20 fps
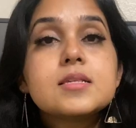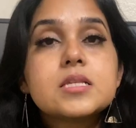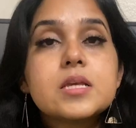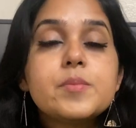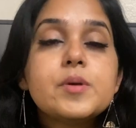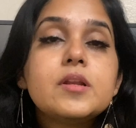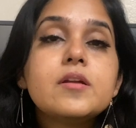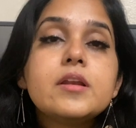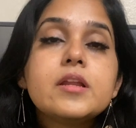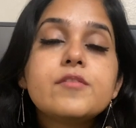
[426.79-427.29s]

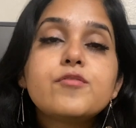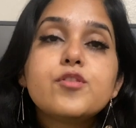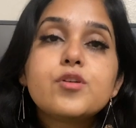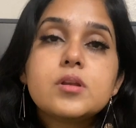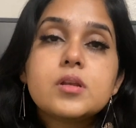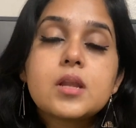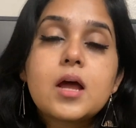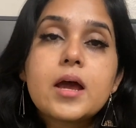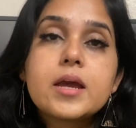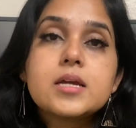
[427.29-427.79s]
Similarly for
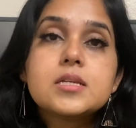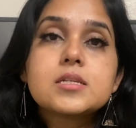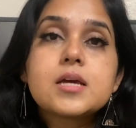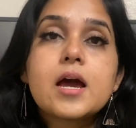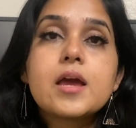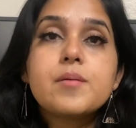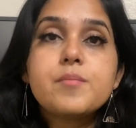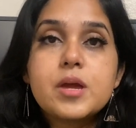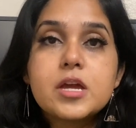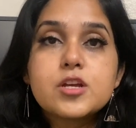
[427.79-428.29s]
night,
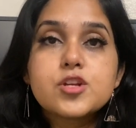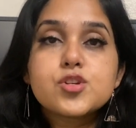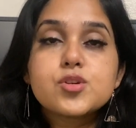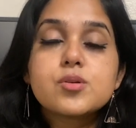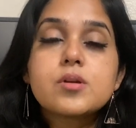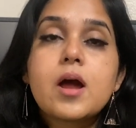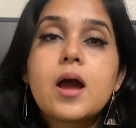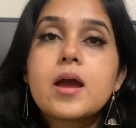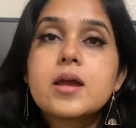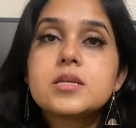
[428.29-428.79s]
I make
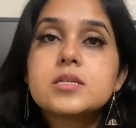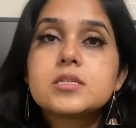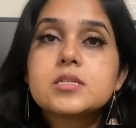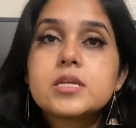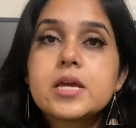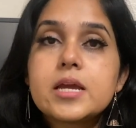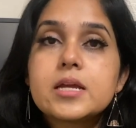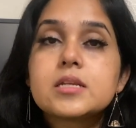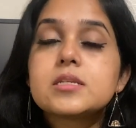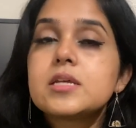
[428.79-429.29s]
sure I
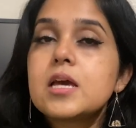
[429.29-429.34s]
take